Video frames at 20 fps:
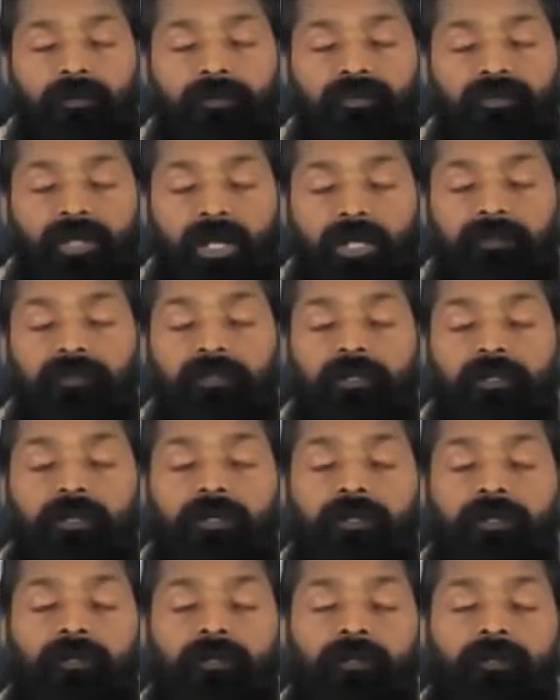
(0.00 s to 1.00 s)

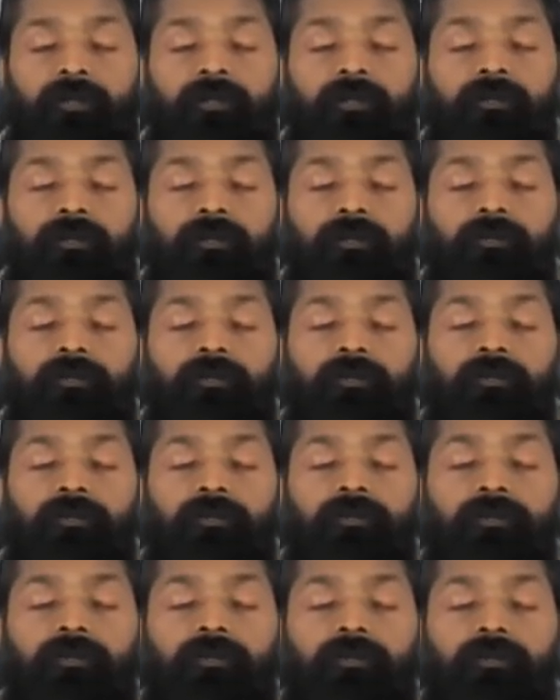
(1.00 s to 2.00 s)
Sadhana
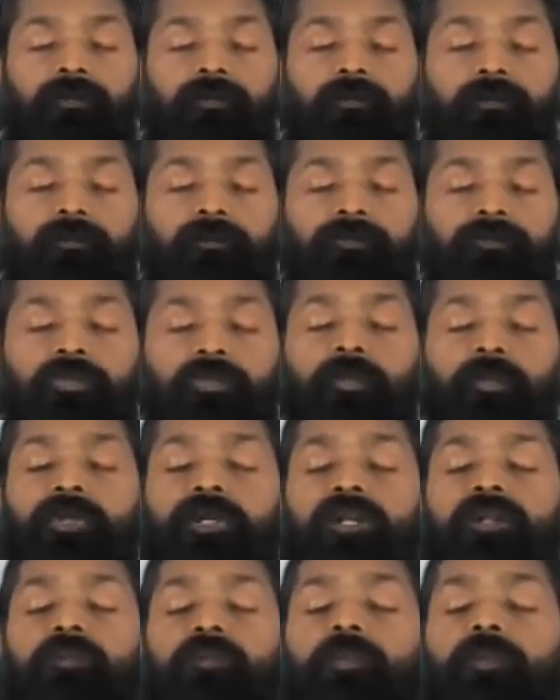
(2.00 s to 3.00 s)
should be
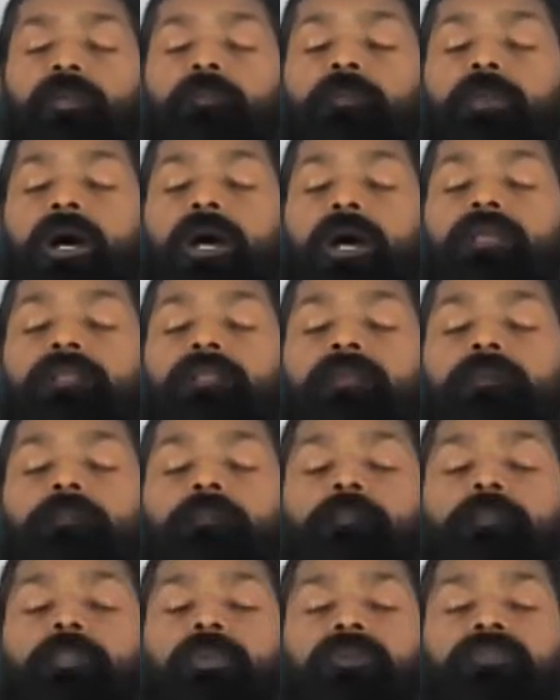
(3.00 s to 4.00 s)
driven by
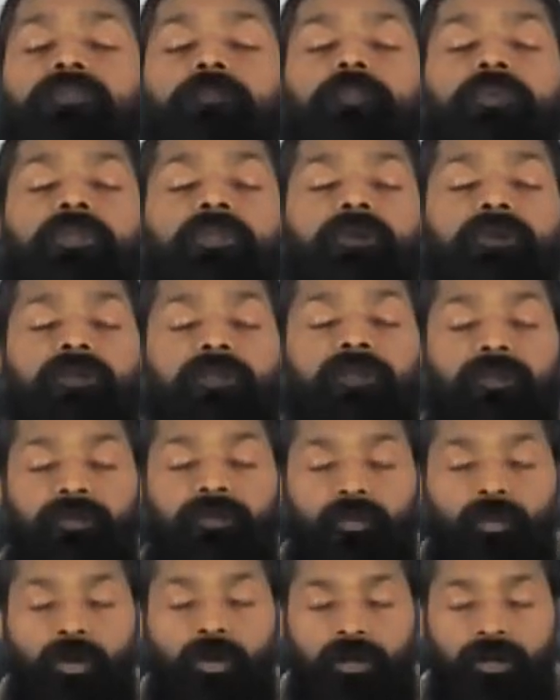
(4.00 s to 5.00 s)
the possibility
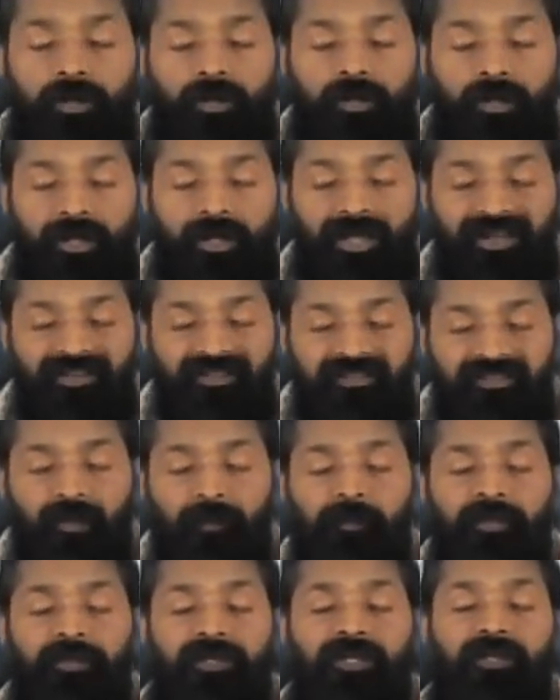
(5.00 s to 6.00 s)
you are
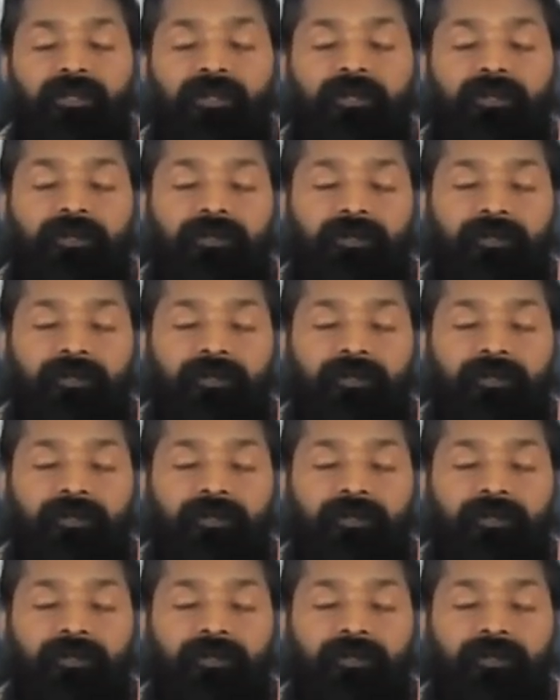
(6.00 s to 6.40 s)
accepting.